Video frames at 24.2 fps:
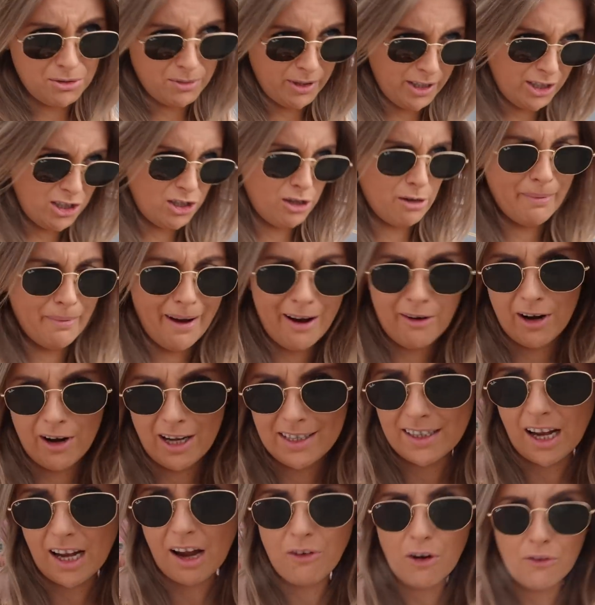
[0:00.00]
she wanted to do on
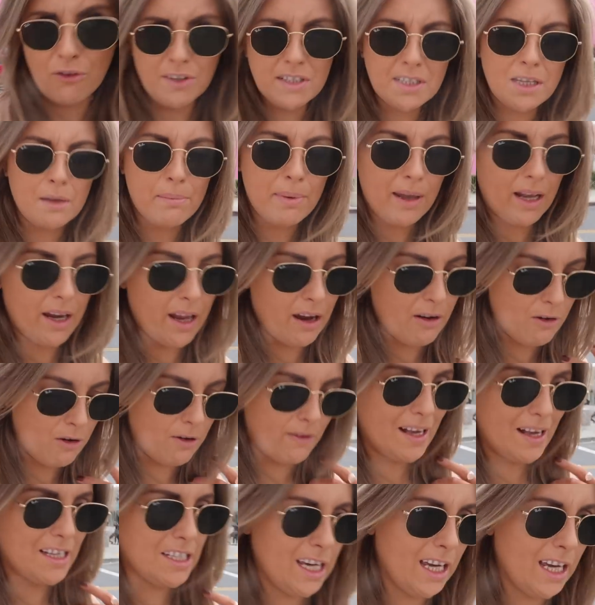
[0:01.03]
Melrose. I've obviously been here
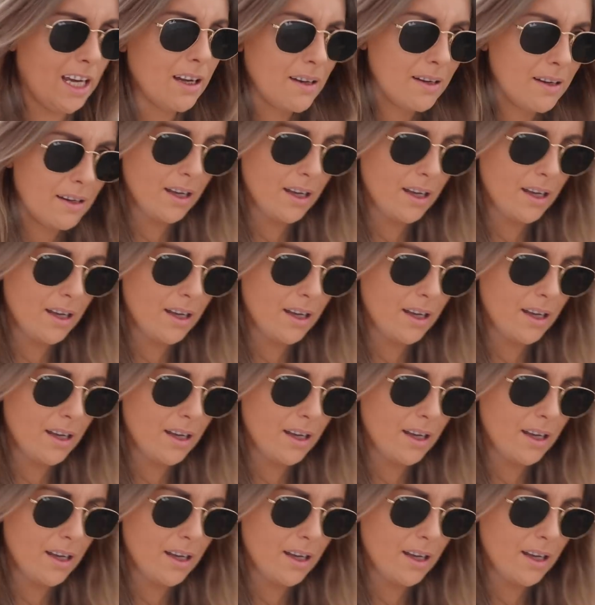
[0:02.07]
already.